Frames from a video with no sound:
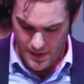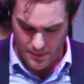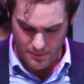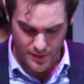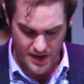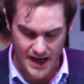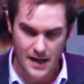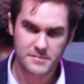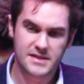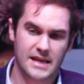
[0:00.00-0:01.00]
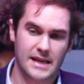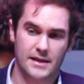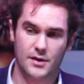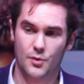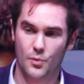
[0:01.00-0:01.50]
But I am
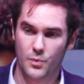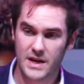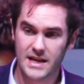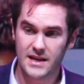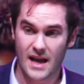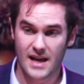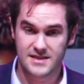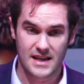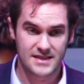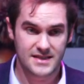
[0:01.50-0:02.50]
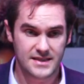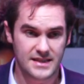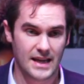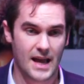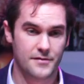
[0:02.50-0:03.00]
saying we as a
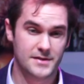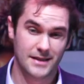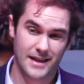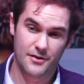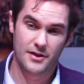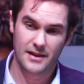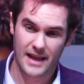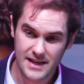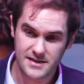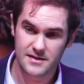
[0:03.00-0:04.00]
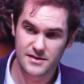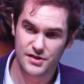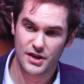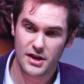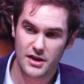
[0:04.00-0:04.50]
city have to learn the
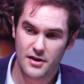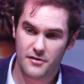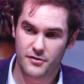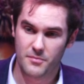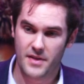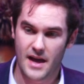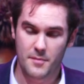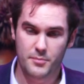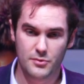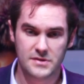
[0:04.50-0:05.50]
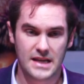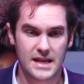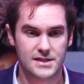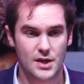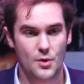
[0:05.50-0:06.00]
lessons from that
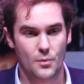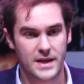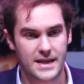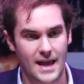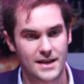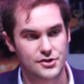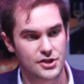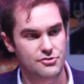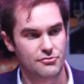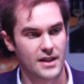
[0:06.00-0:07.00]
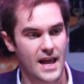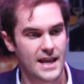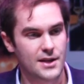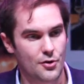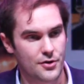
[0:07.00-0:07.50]
process. We can't just
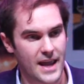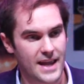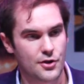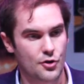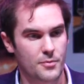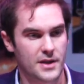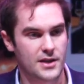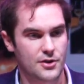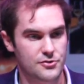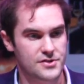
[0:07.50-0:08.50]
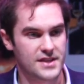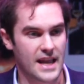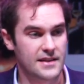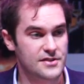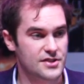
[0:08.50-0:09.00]
rely on economic good
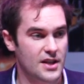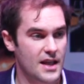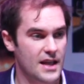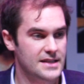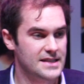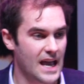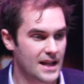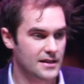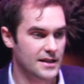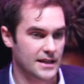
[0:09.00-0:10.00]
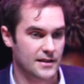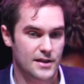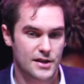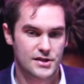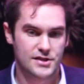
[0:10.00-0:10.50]
sense tackling
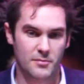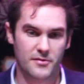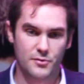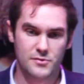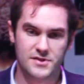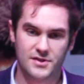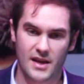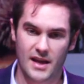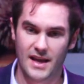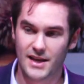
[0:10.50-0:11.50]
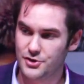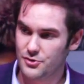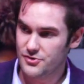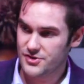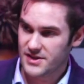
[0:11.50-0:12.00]
some of those
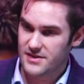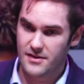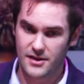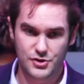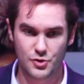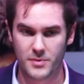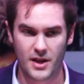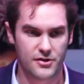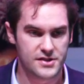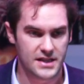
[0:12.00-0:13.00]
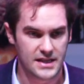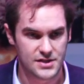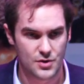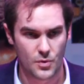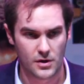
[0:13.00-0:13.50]
issues that so many other
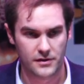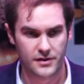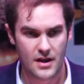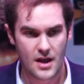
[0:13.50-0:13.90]
cities in the world